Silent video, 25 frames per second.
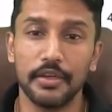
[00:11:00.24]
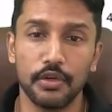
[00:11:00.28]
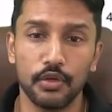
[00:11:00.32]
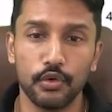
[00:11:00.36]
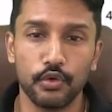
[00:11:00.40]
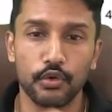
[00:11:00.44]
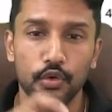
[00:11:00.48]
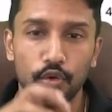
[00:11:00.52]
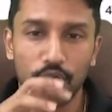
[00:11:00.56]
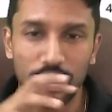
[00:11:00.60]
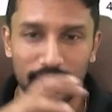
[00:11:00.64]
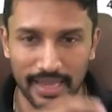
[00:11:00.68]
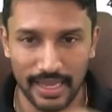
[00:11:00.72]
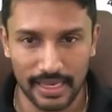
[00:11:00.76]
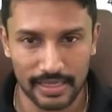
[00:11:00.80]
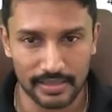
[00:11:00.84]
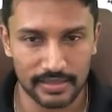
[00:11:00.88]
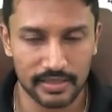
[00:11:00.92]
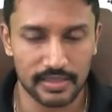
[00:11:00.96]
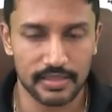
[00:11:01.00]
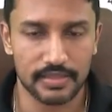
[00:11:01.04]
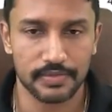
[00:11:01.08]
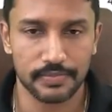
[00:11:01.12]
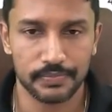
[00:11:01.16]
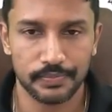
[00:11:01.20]
into your
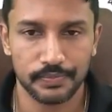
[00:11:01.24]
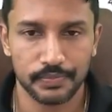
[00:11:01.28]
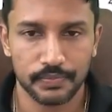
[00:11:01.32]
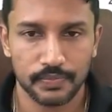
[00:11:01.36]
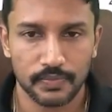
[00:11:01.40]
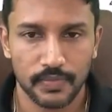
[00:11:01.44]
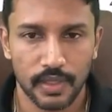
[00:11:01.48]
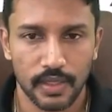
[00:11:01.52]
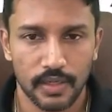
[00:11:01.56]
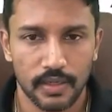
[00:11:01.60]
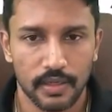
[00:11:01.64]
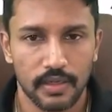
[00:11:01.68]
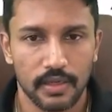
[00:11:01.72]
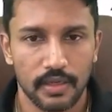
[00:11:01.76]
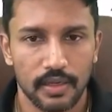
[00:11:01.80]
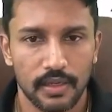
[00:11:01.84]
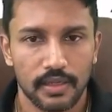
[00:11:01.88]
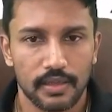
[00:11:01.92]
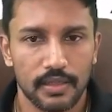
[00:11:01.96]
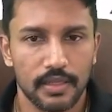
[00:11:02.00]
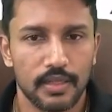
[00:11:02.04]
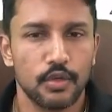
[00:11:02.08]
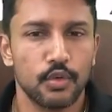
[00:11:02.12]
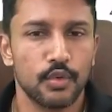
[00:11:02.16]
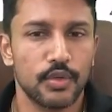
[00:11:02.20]
gains,
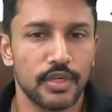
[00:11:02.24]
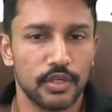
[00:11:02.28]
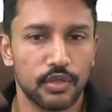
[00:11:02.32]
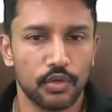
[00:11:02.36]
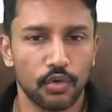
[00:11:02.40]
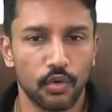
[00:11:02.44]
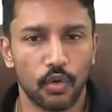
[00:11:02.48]
then you need